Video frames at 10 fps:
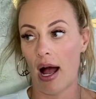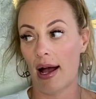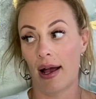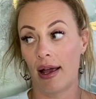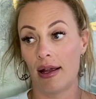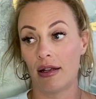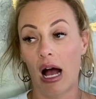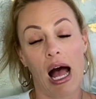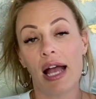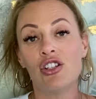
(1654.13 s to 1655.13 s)
I,
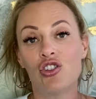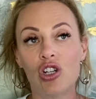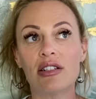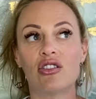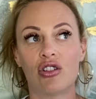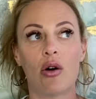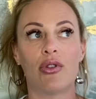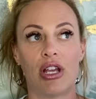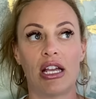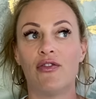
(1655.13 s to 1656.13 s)
I just don't
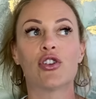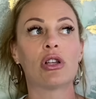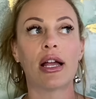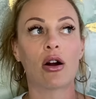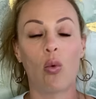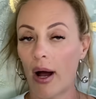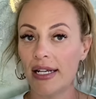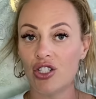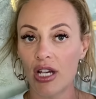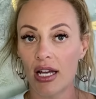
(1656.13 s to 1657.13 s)
think, if you're like a
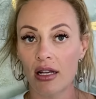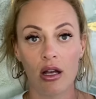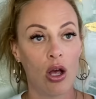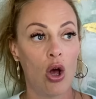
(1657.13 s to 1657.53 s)
white chick